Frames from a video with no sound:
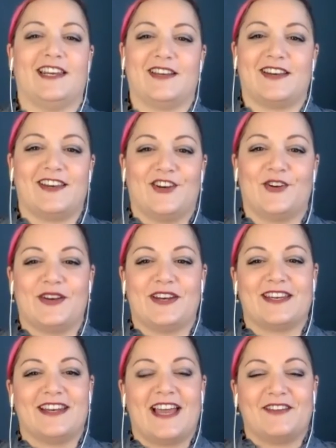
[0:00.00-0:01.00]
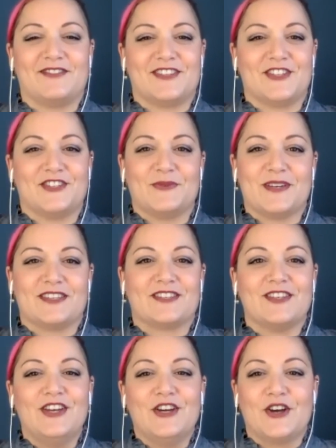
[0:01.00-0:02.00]
It didn't have to do with
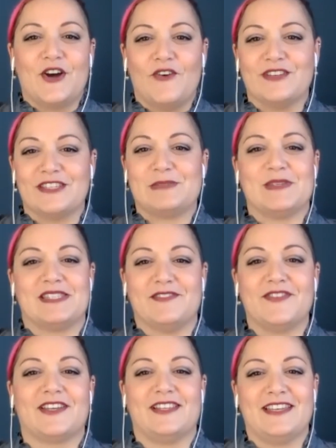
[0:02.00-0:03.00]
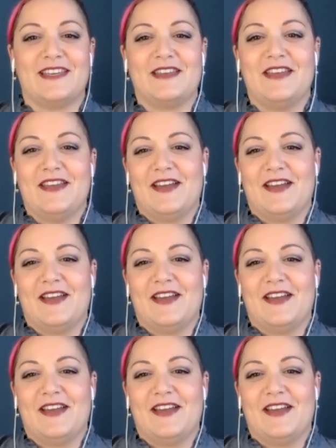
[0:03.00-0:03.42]
COVID specifically.